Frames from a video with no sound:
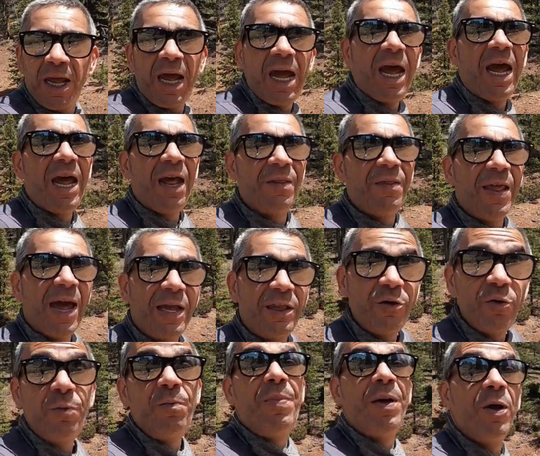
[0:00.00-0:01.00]
and
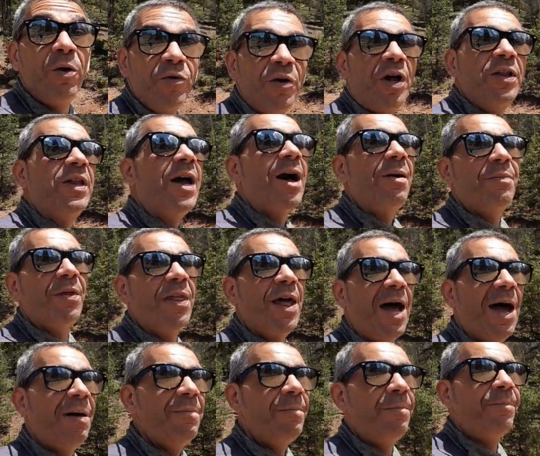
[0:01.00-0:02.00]
then you build on top of
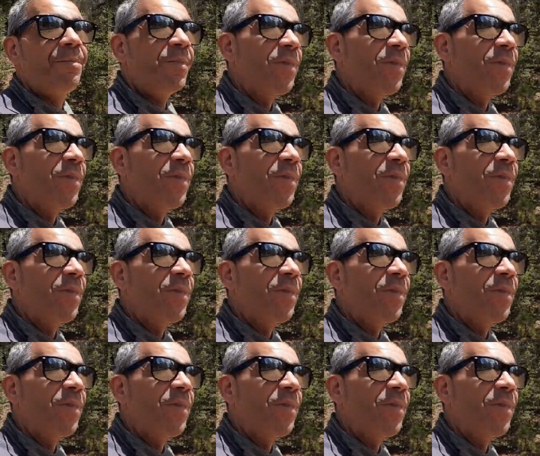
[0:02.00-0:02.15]
that.